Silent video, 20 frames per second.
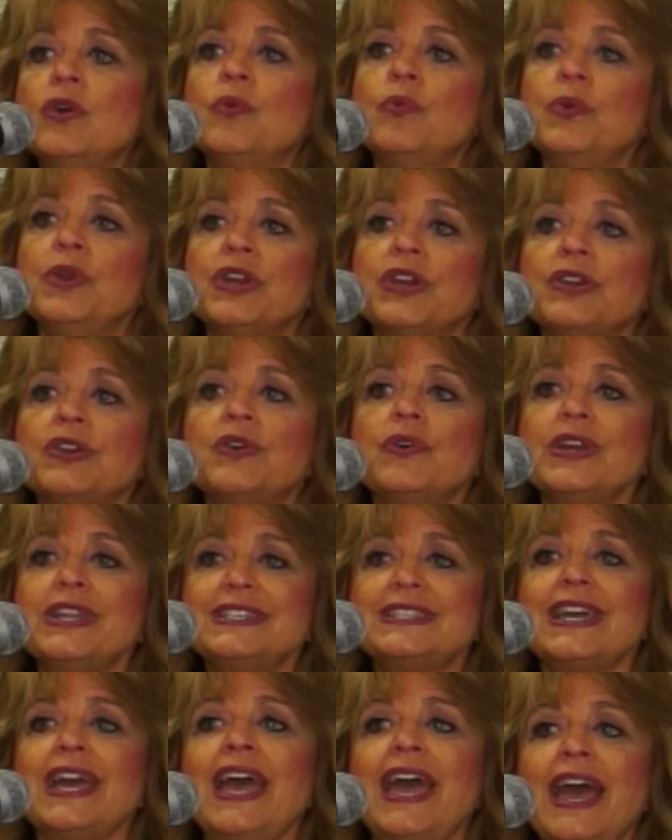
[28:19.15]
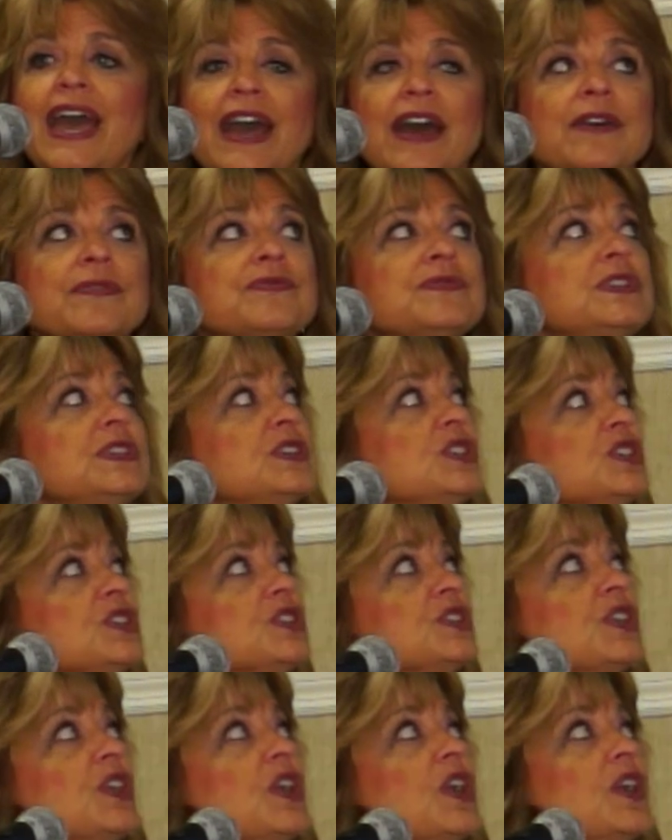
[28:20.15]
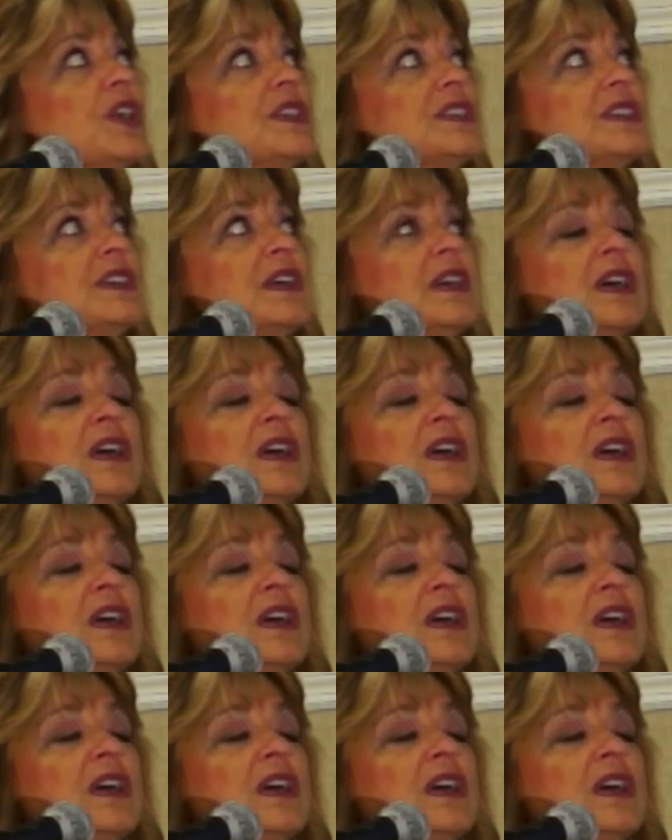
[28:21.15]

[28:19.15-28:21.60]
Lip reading: We are going to have to start